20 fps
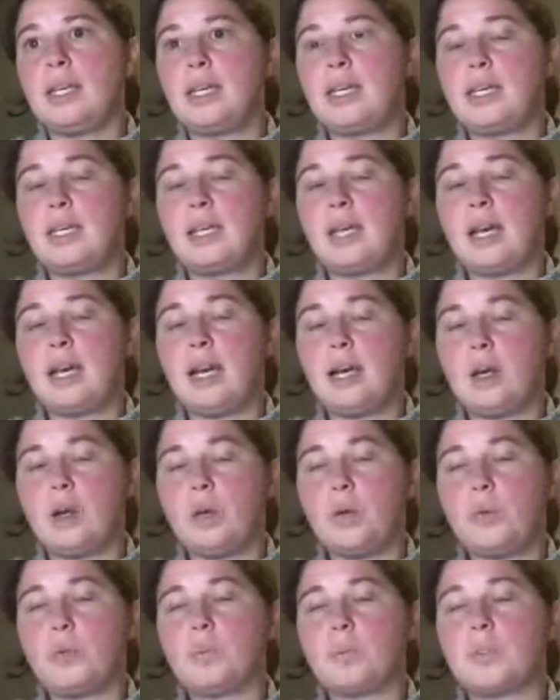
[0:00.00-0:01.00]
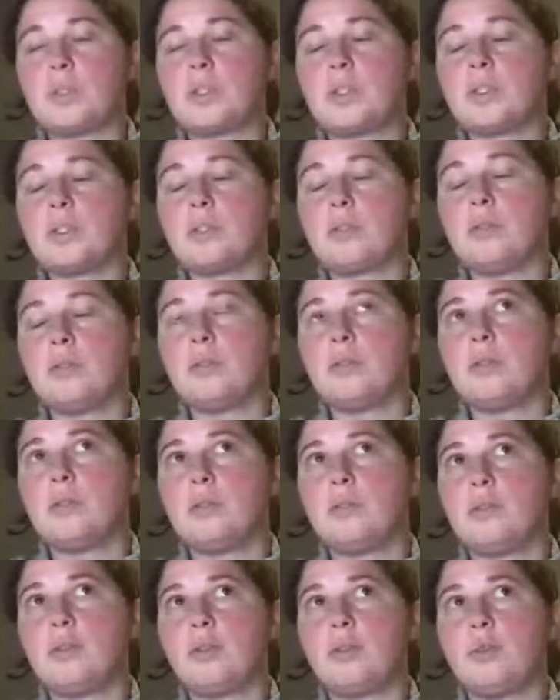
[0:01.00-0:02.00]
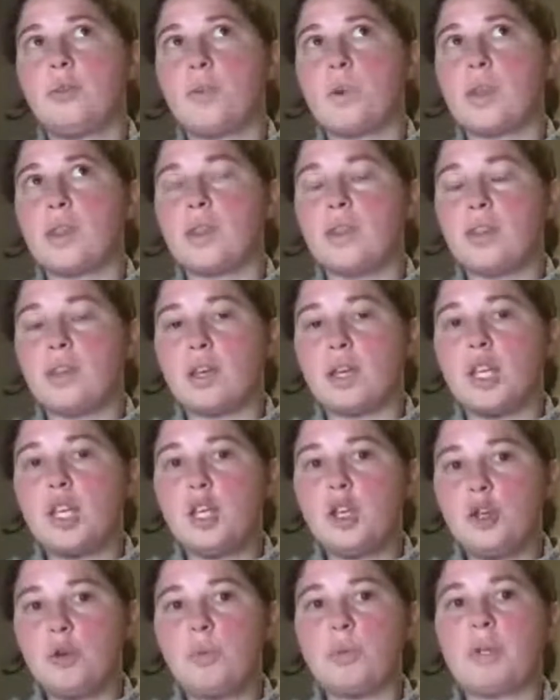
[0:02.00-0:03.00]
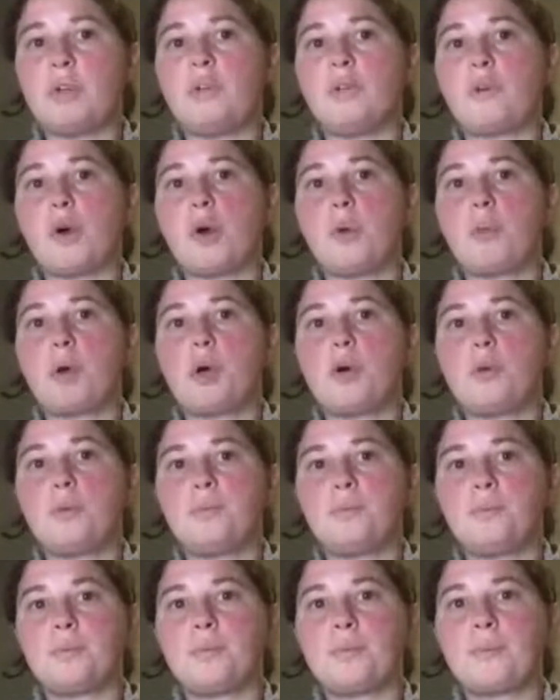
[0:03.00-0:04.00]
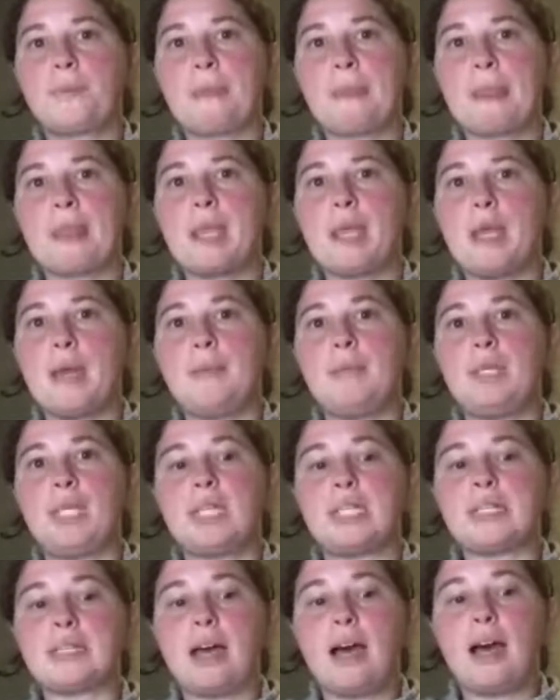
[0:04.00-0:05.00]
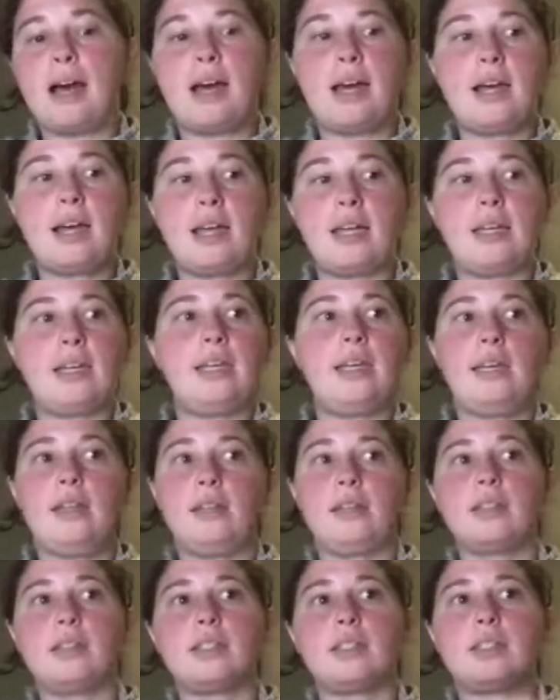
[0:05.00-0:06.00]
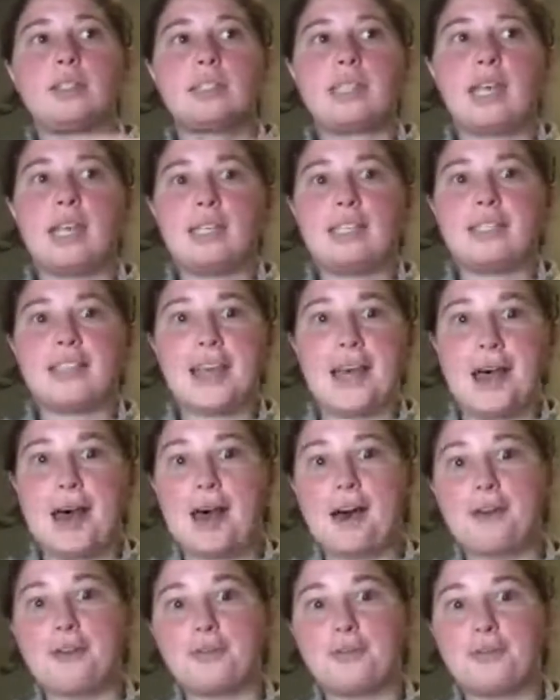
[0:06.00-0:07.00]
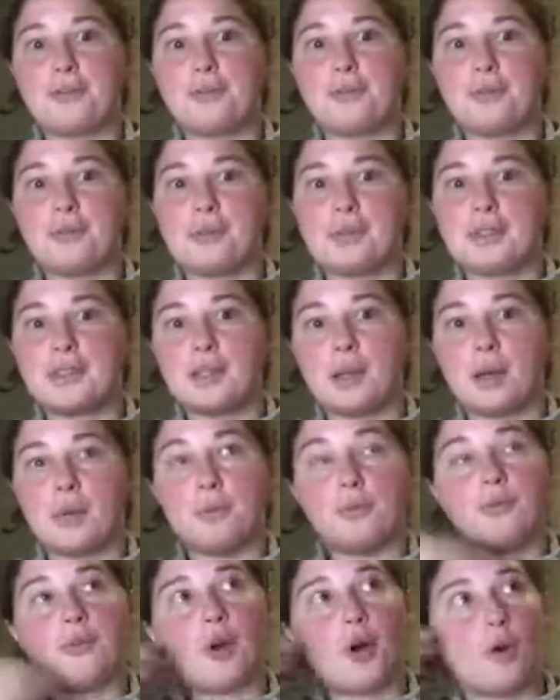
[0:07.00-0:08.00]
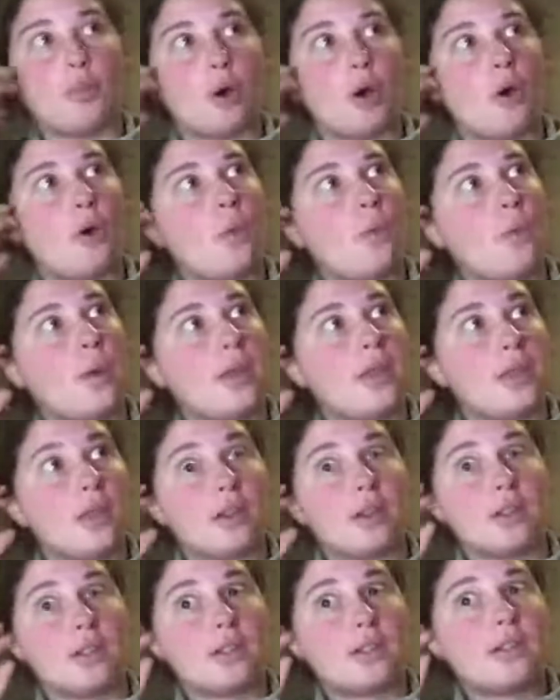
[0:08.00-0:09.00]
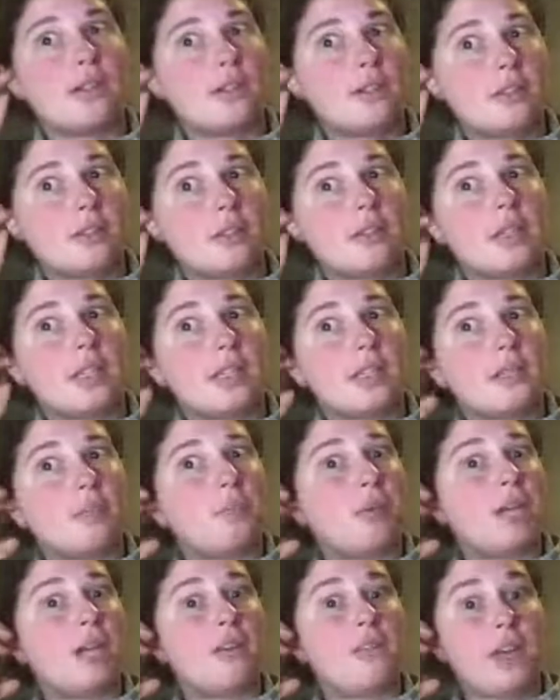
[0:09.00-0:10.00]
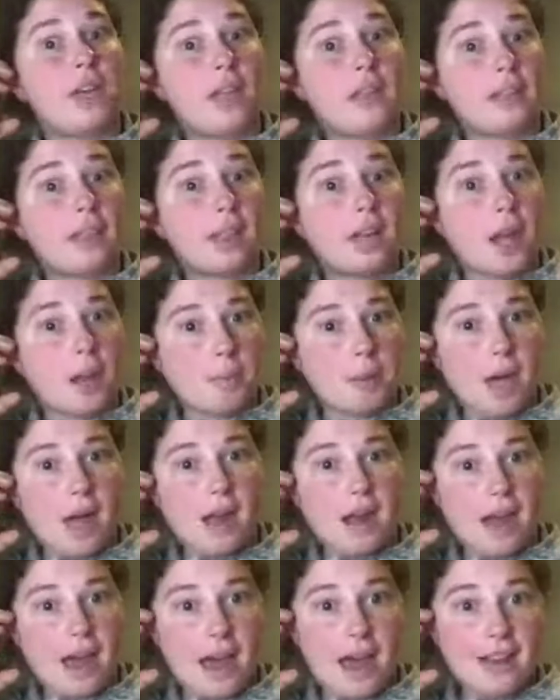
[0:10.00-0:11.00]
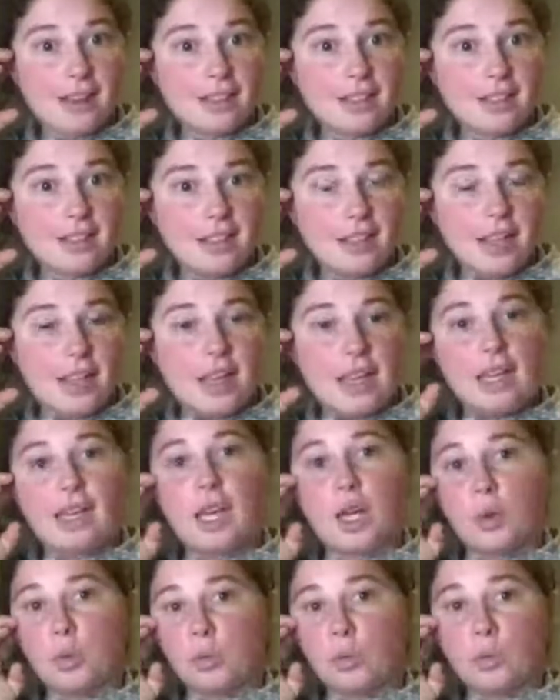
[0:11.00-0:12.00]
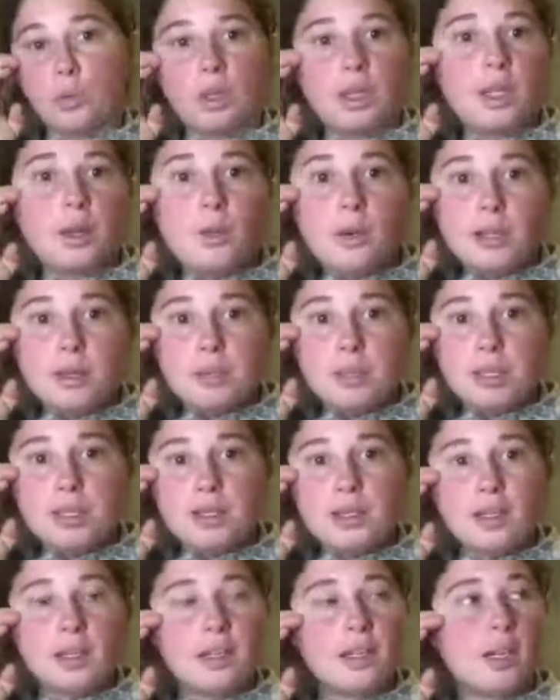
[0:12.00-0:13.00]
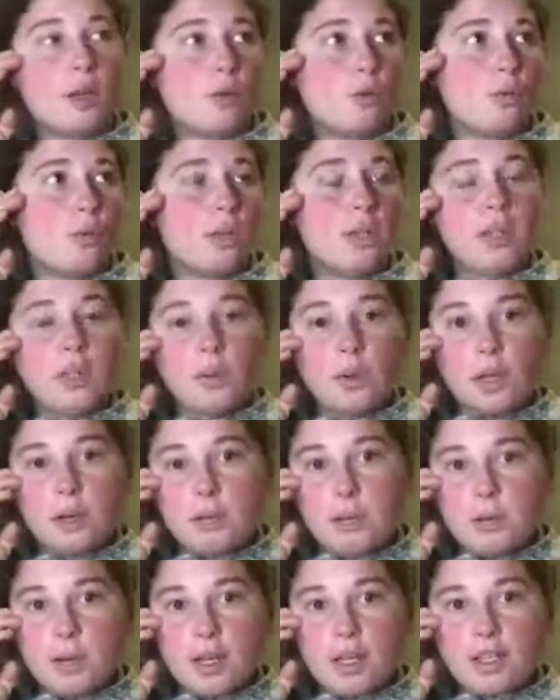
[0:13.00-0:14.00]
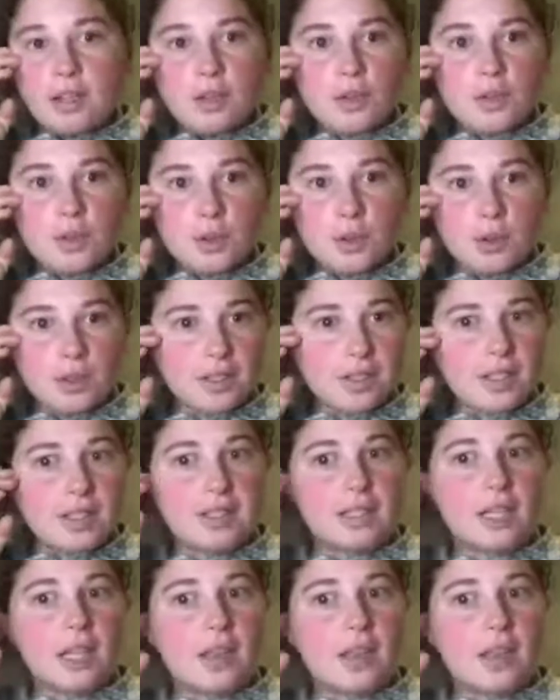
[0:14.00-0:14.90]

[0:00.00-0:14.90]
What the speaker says: It helps with the human FOMO, because I tend to have some FOMO when there's this big event that I'm not at, and I really want to be there, and I really want to be running those courses.